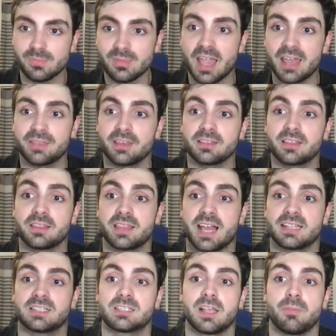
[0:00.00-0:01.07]
I think that
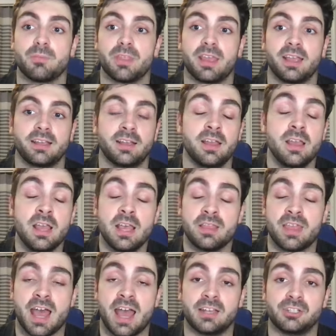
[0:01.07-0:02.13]
that's something
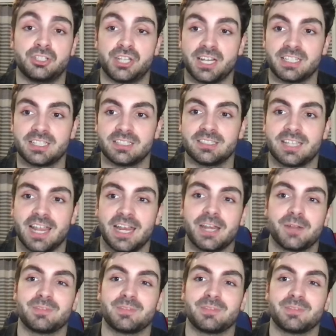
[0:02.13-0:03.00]
that Jayson Tatum,